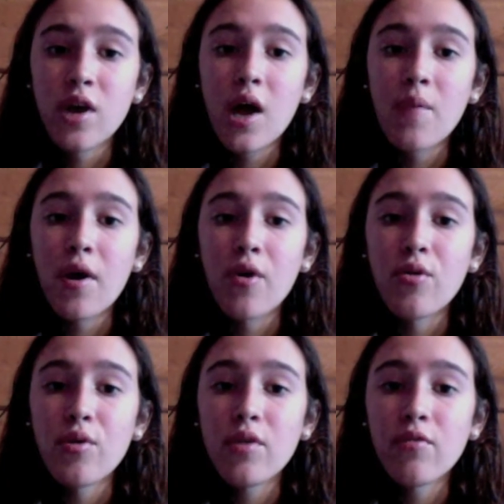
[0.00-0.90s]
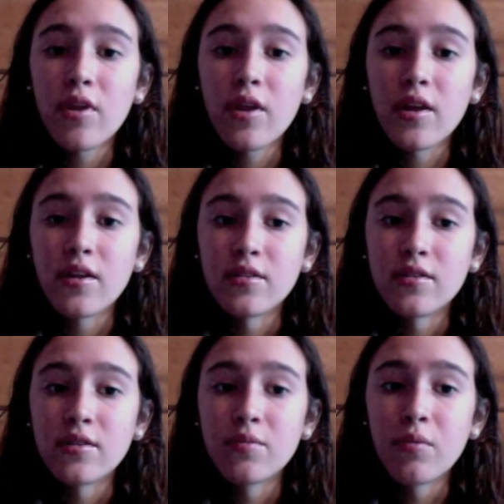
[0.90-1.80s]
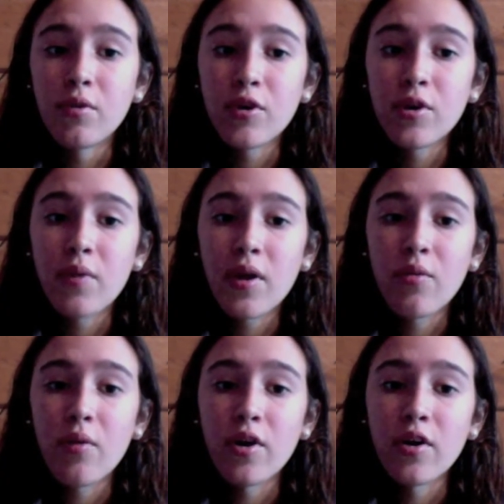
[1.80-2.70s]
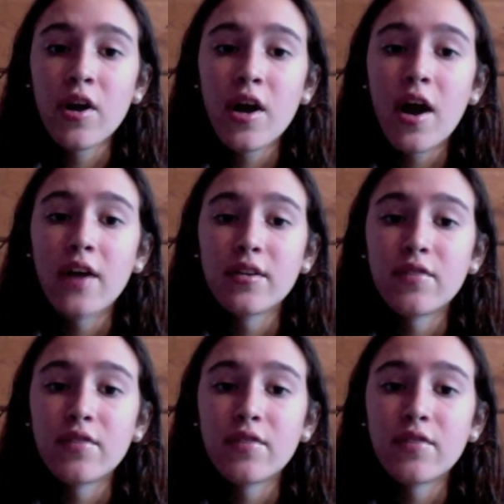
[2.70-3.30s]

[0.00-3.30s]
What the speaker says: about who he really is blurred by the wonder, as if